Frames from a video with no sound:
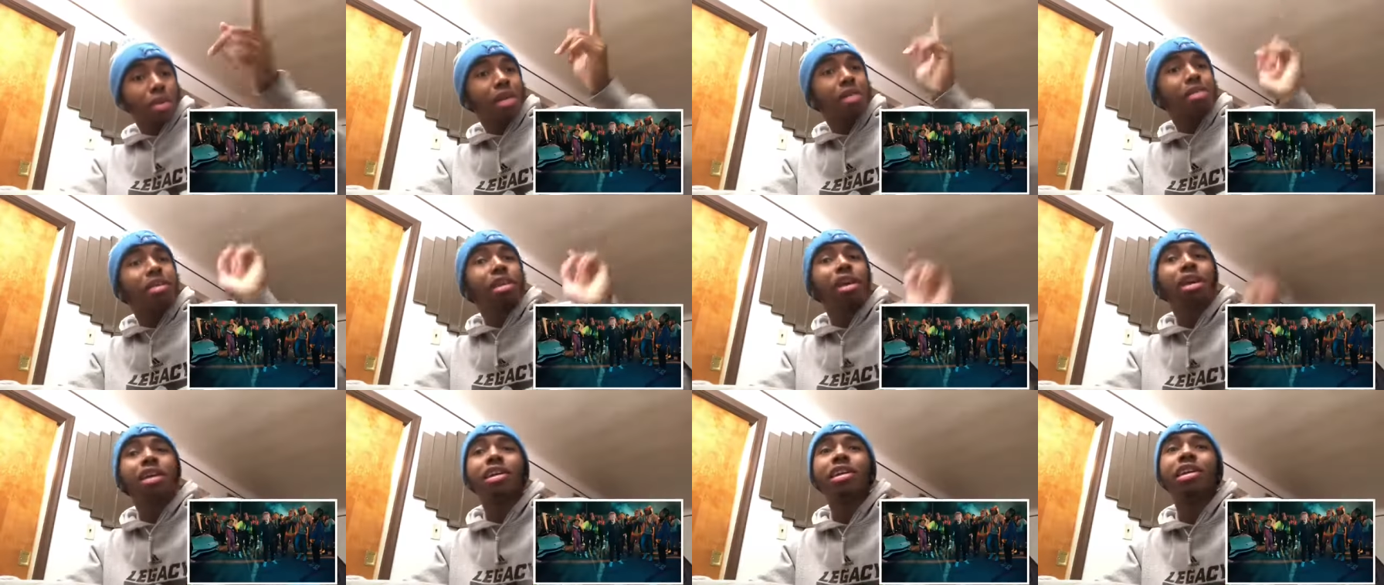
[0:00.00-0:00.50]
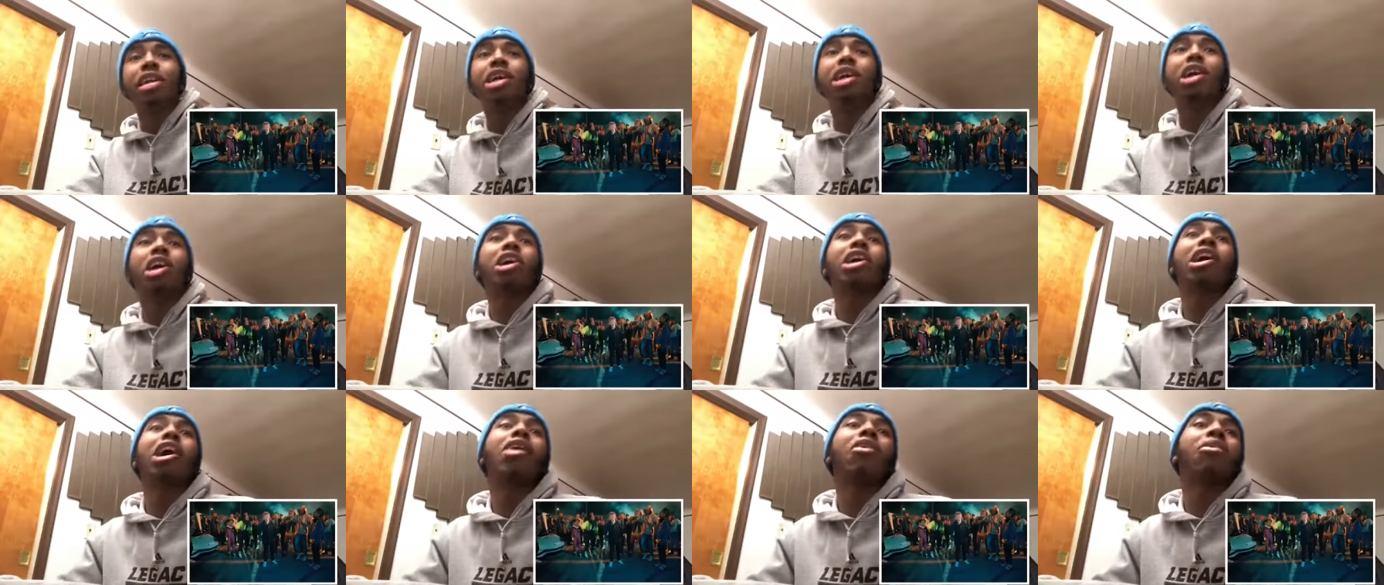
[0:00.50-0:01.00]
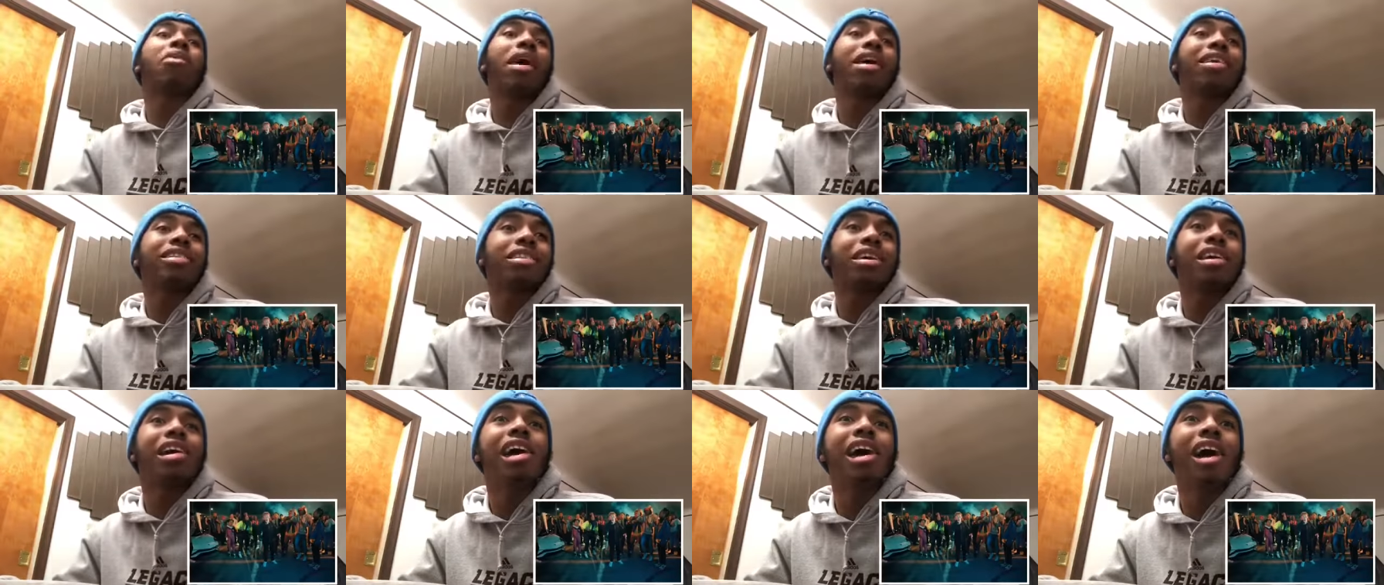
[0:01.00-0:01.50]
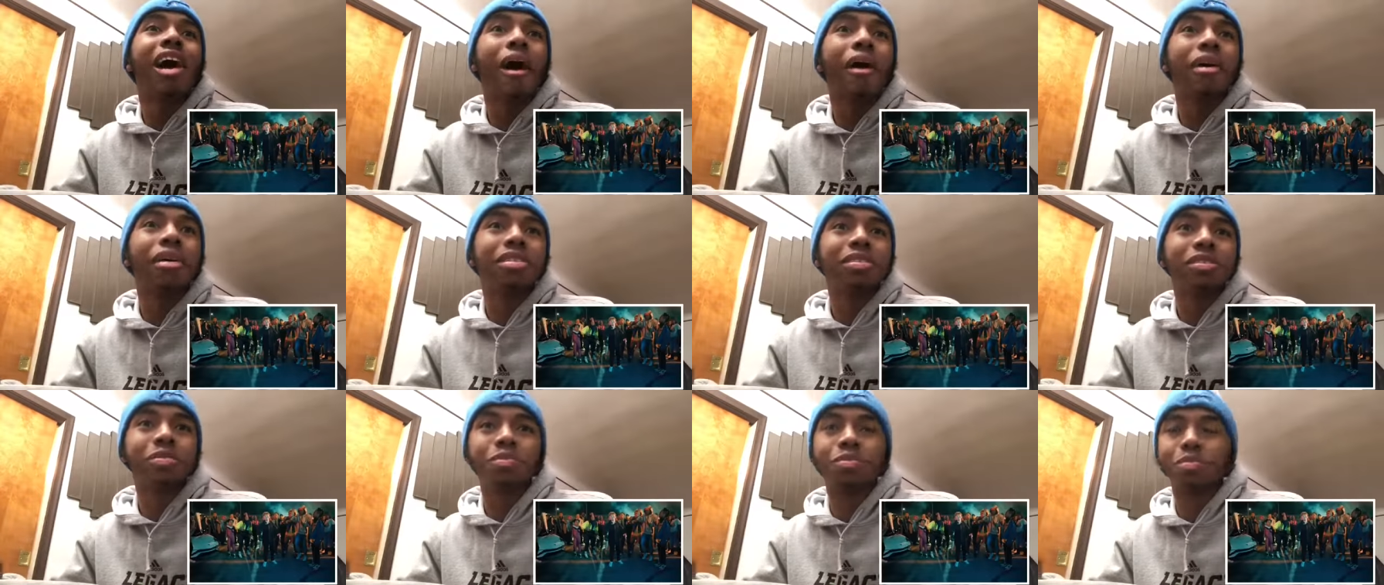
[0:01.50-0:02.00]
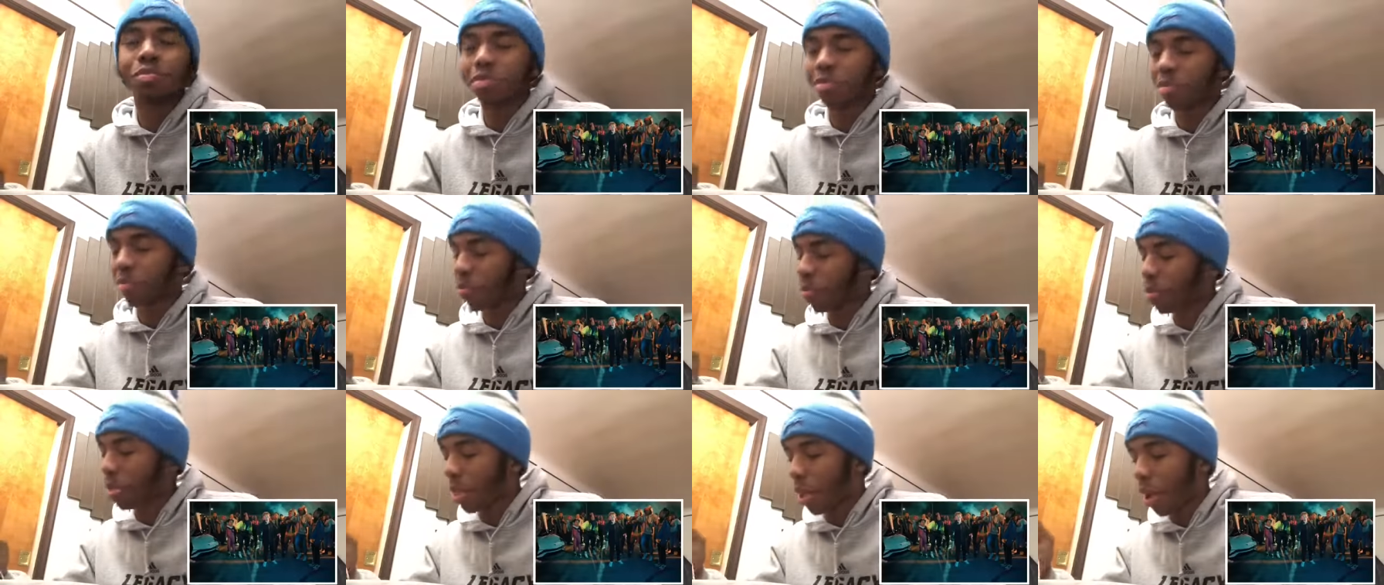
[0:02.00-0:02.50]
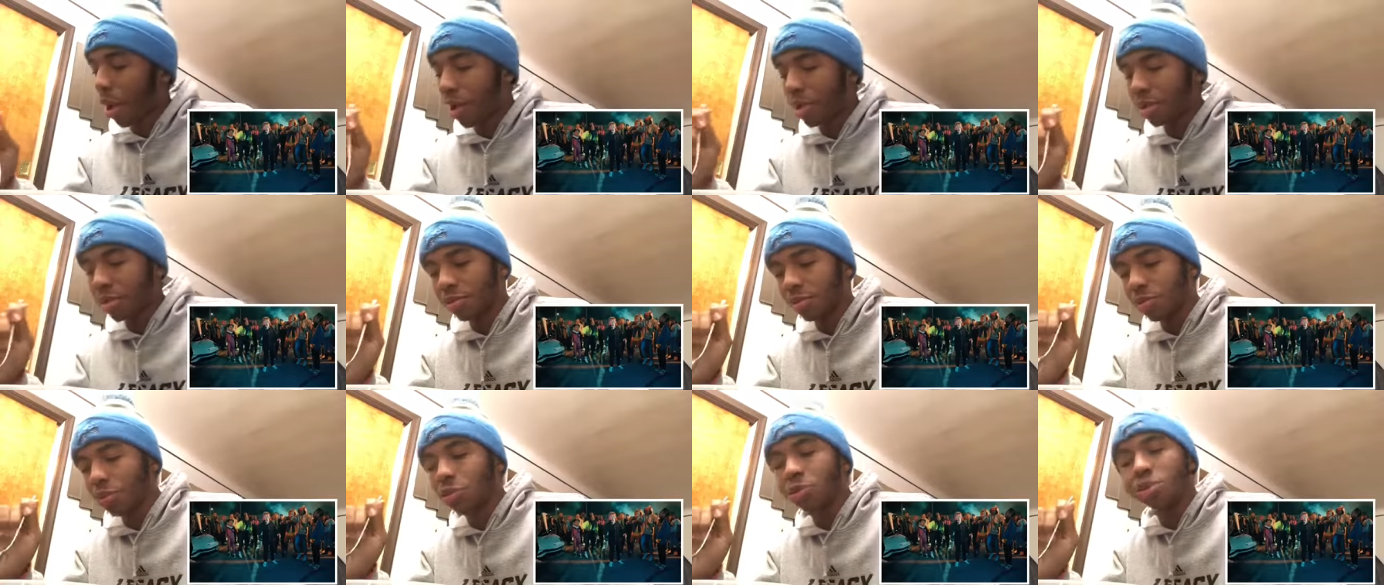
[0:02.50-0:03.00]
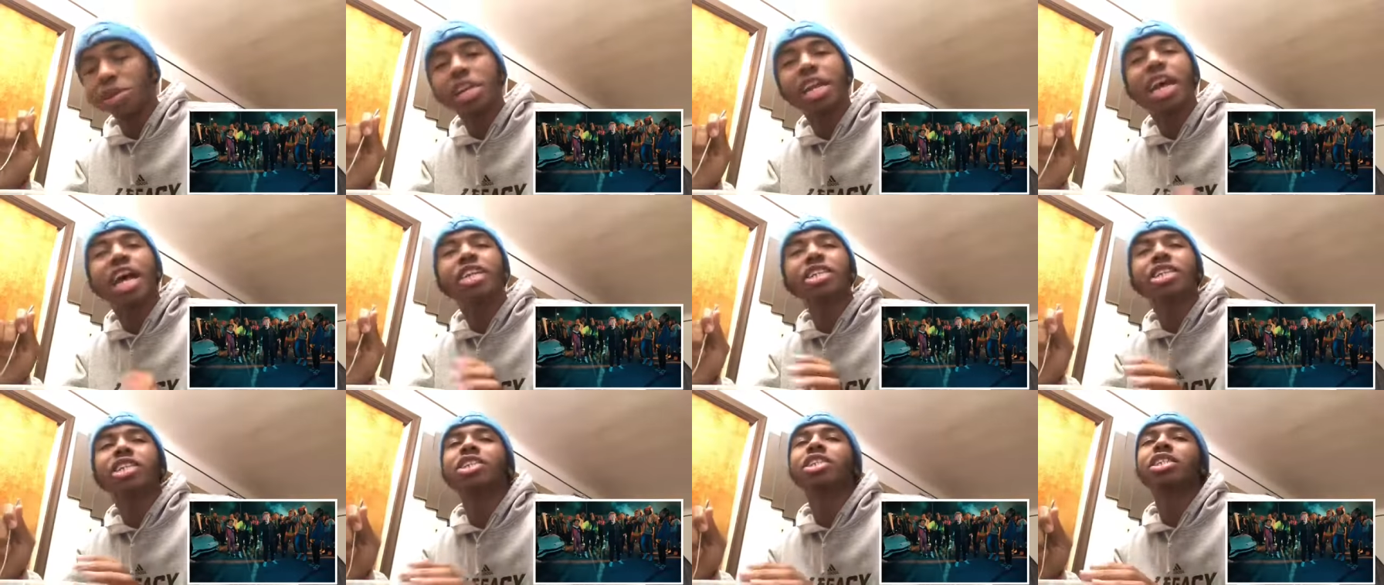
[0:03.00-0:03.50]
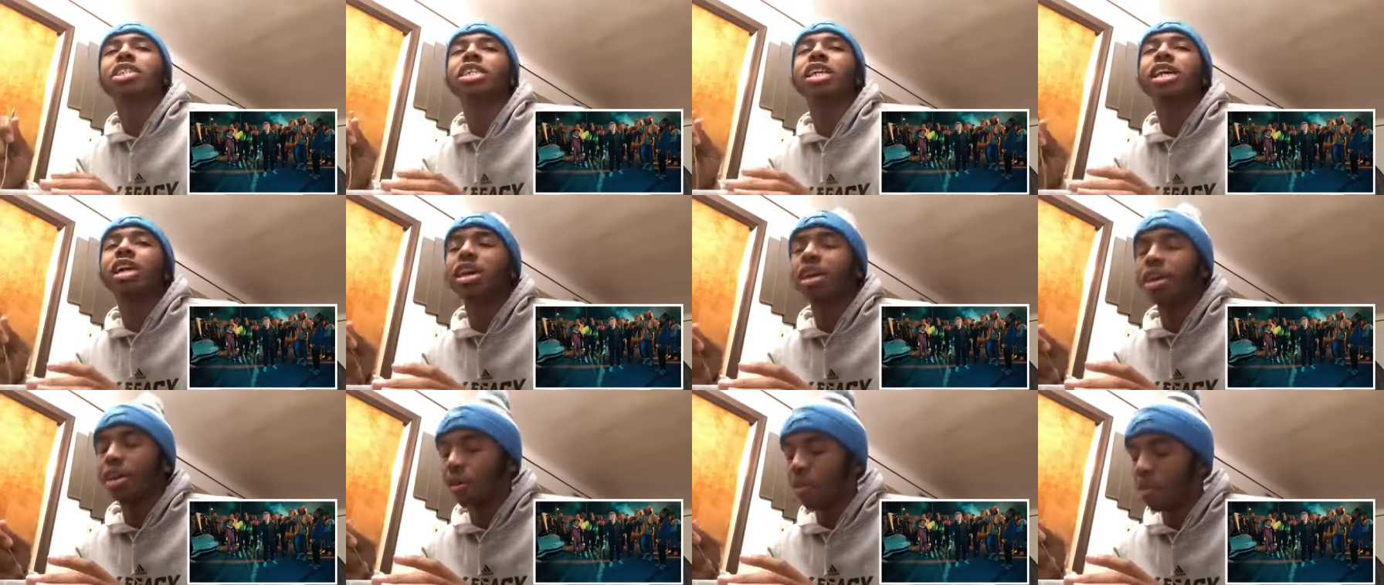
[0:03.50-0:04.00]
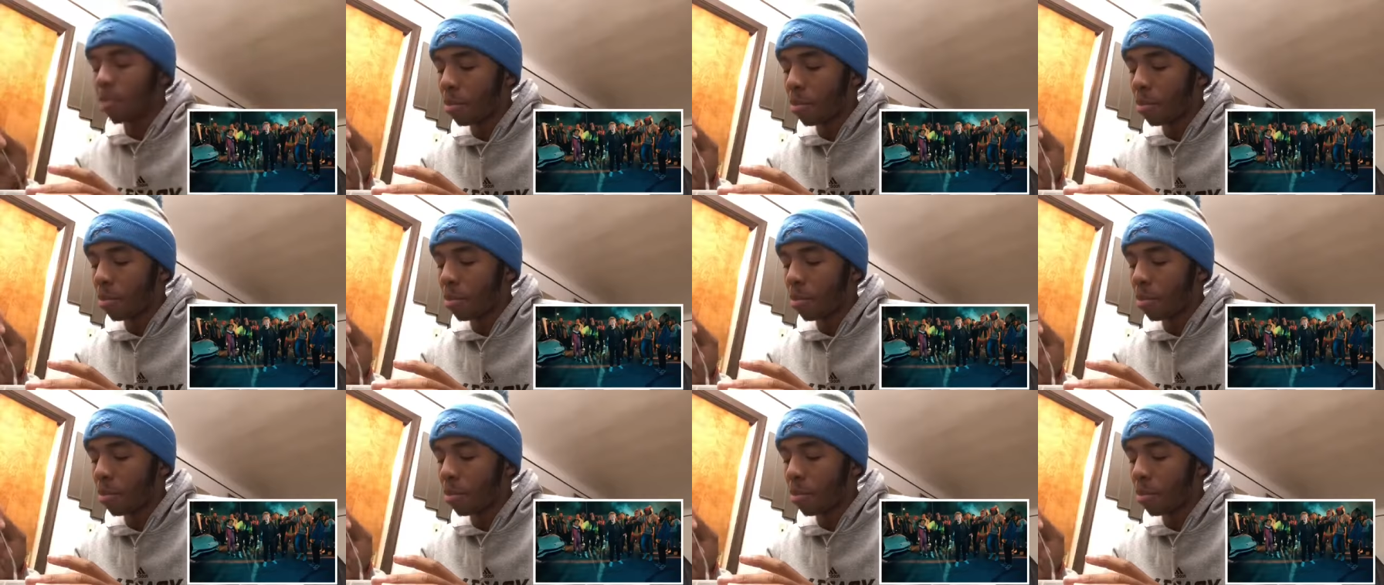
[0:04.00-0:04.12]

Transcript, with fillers: There the nigga go right there. What did I just say?